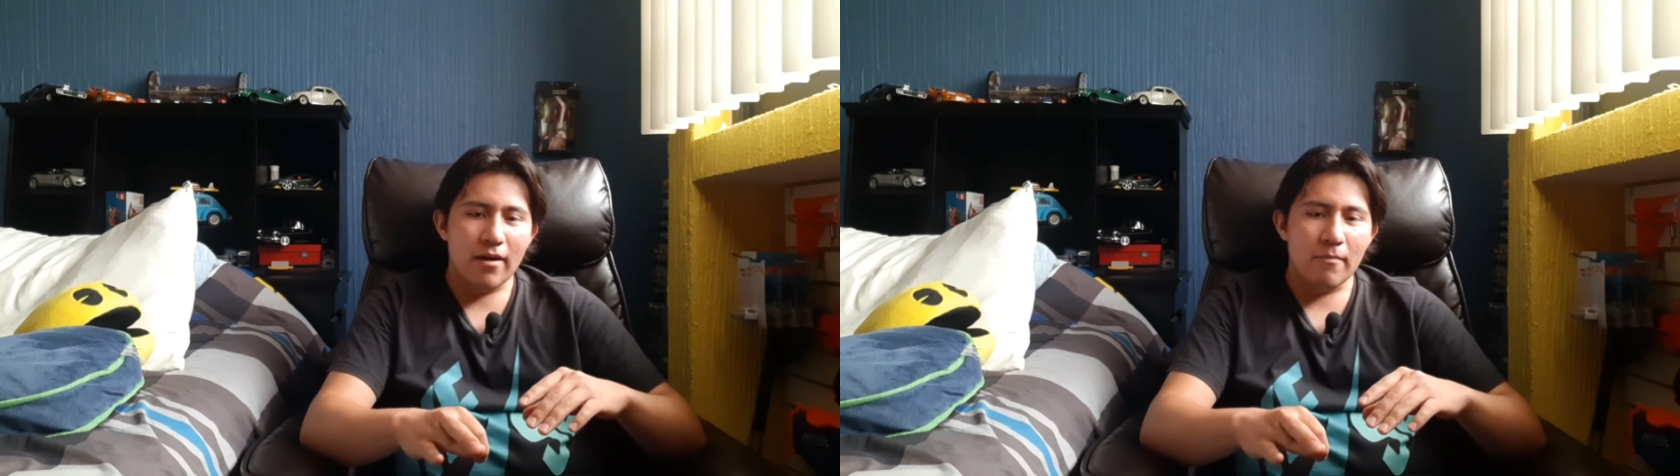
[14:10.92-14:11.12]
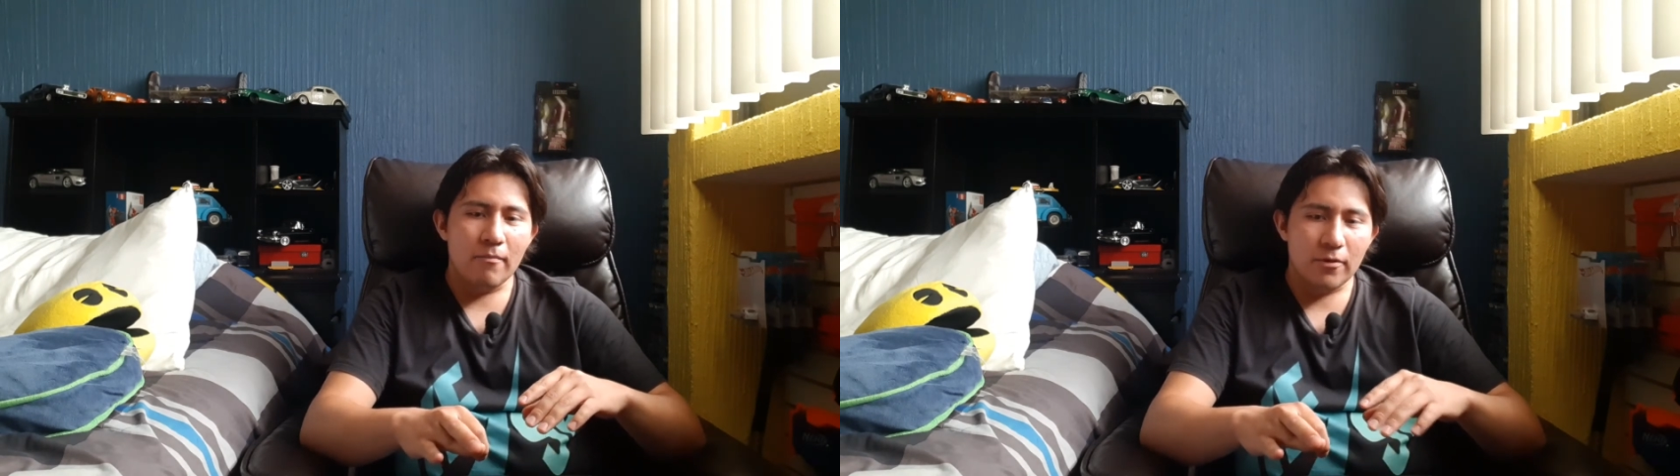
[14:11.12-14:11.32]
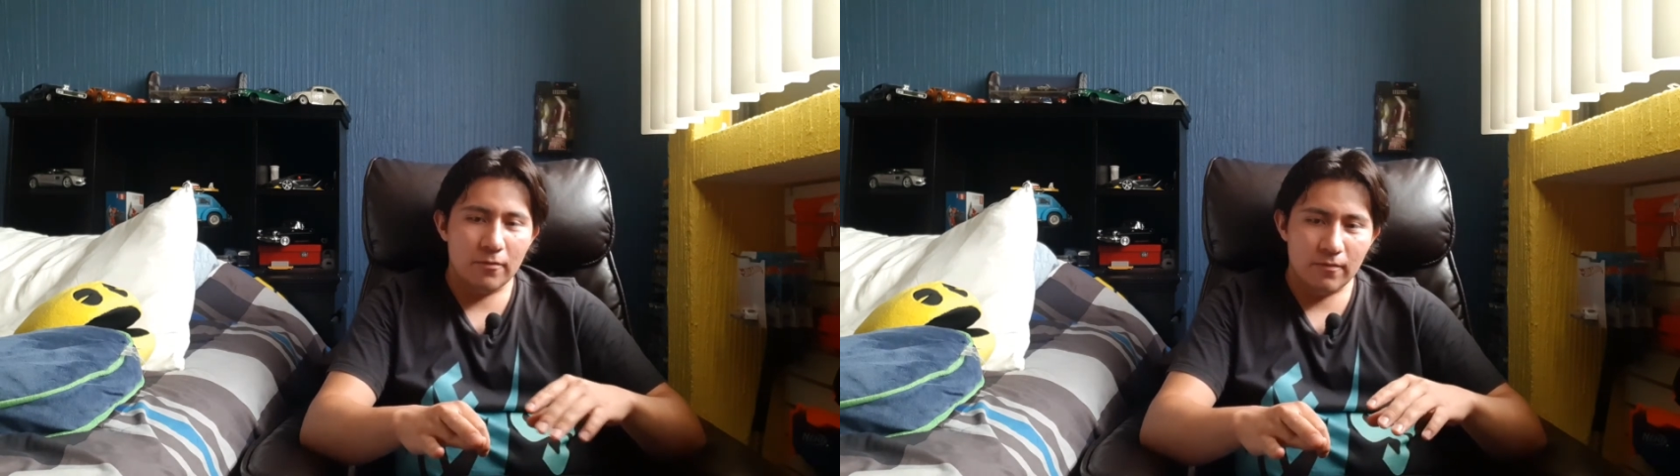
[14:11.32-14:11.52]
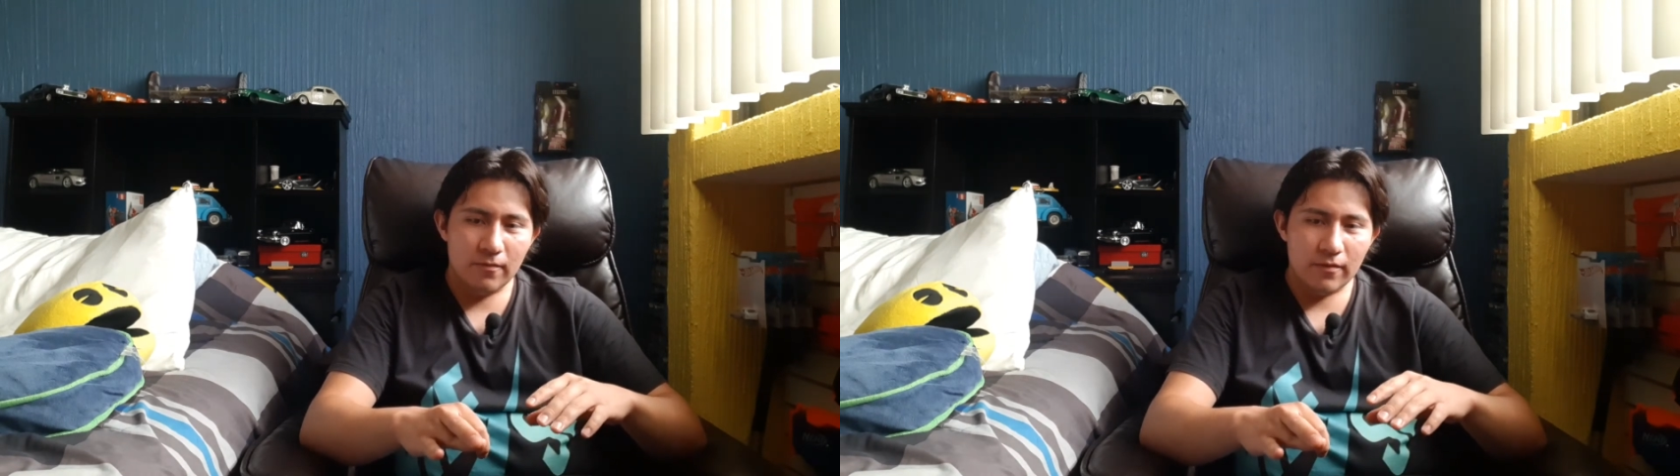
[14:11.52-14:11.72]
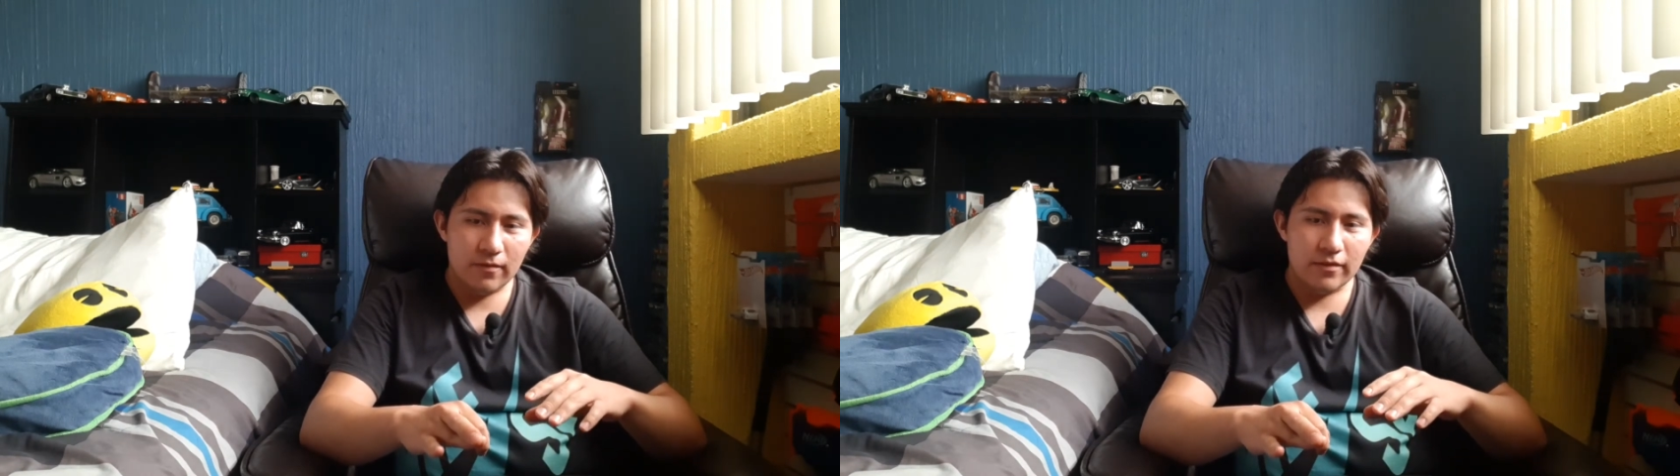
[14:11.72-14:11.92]
But
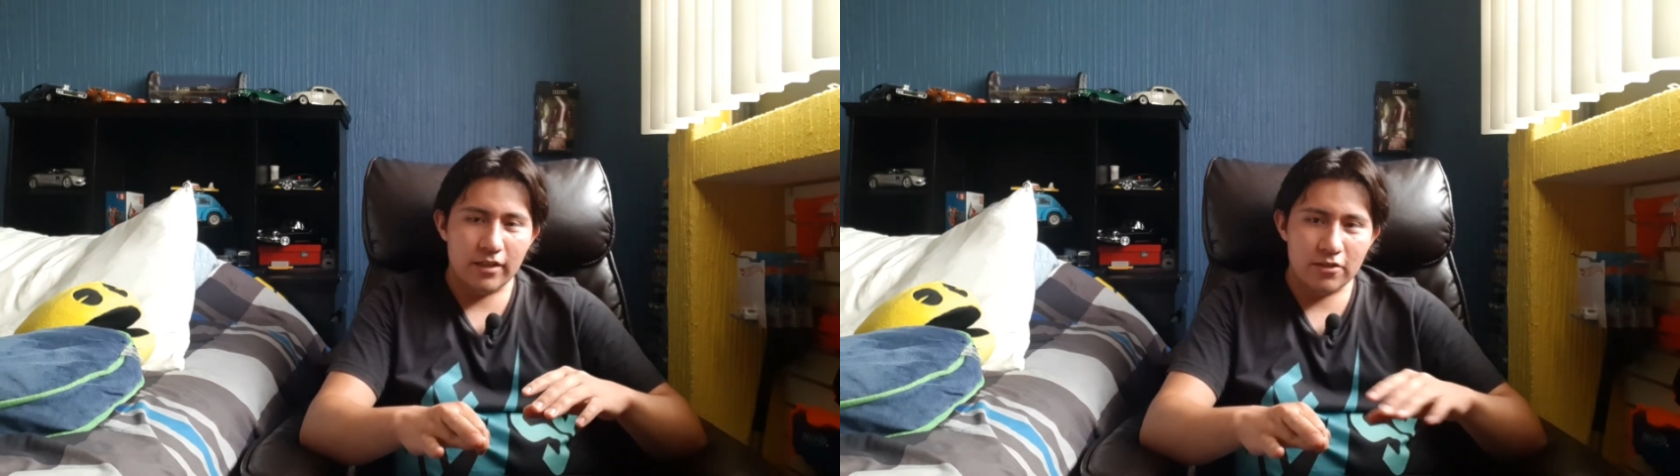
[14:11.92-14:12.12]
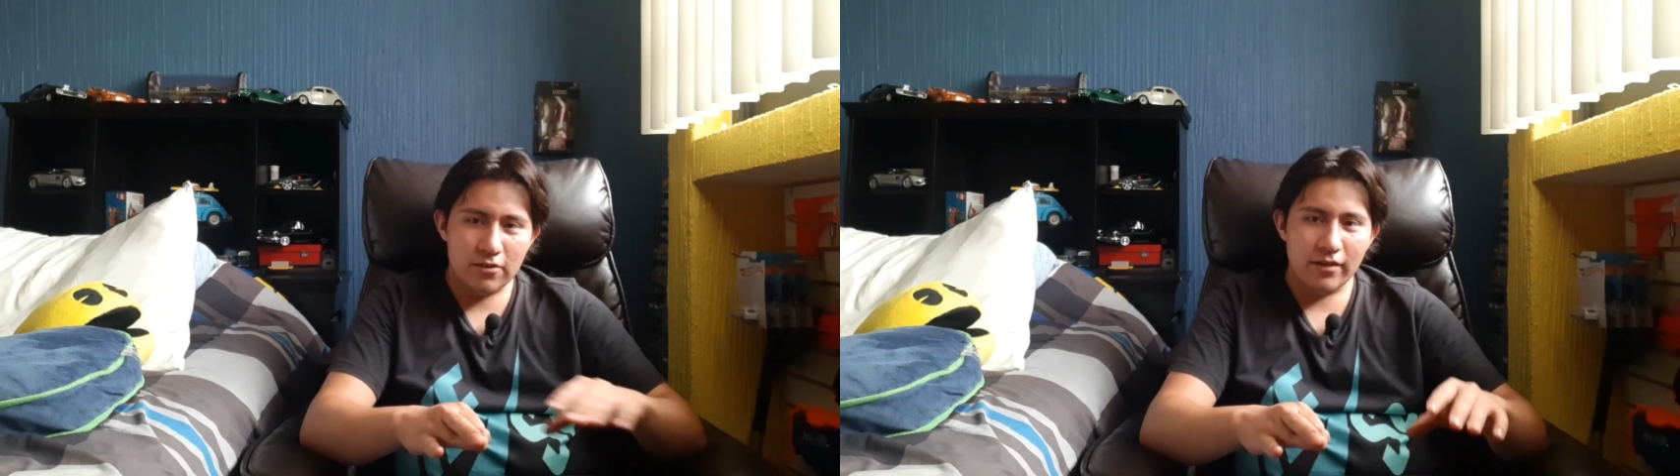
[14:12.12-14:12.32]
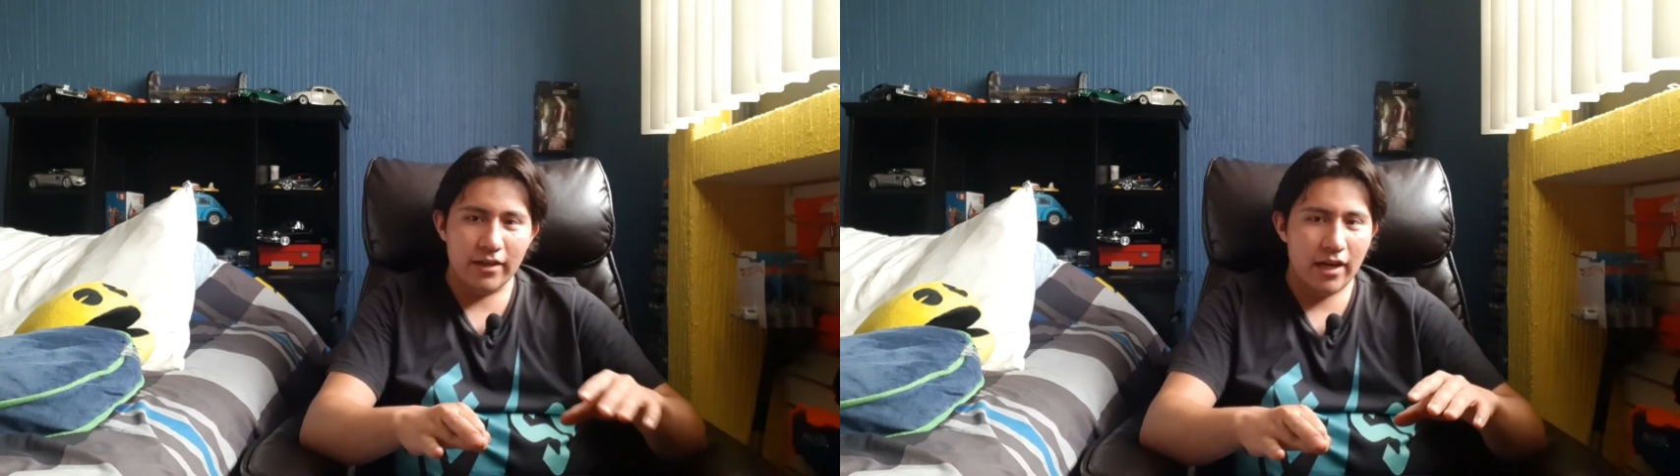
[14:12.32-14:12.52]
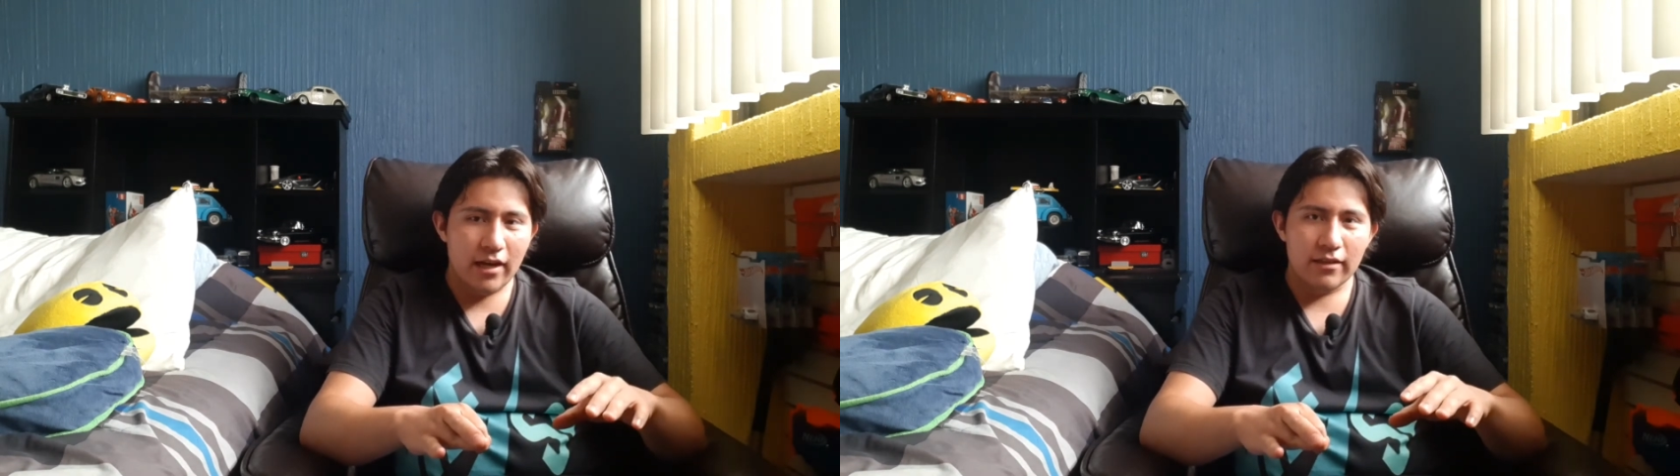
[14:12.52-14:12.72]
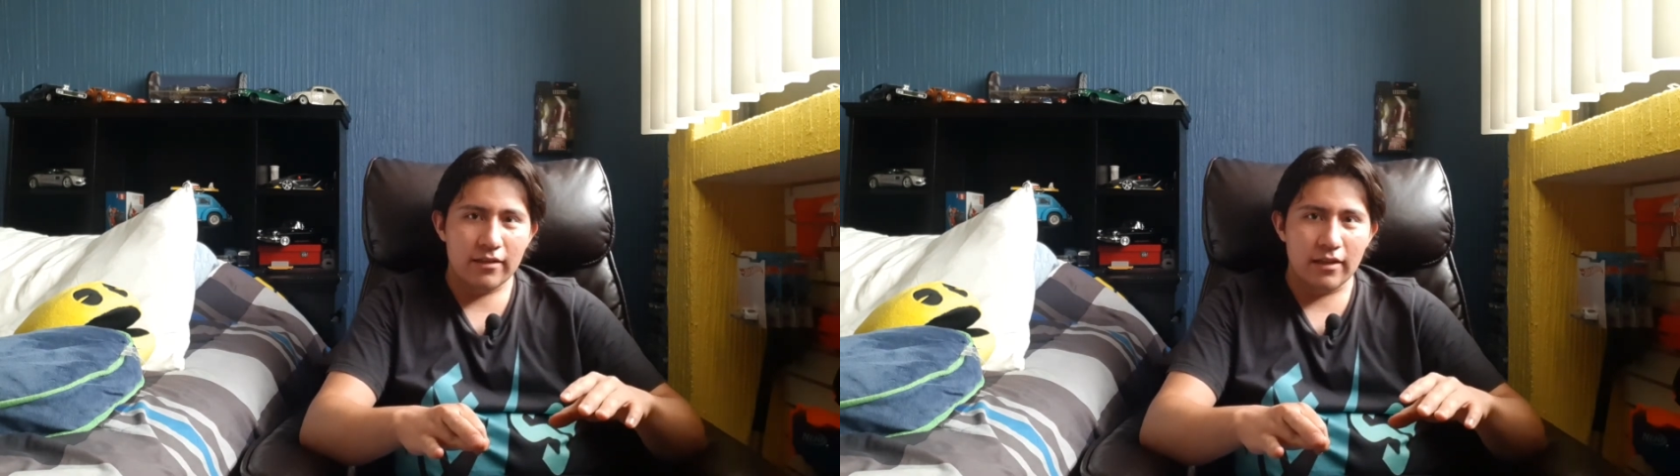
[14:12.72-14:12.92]
let's look
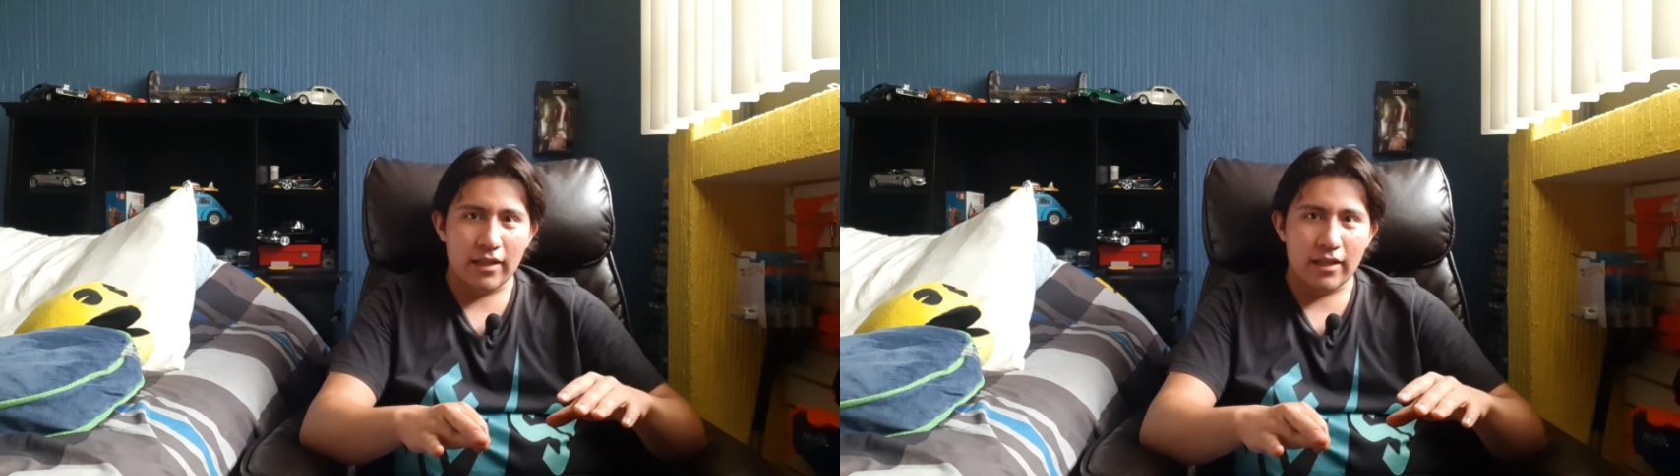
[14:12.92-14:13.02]
at the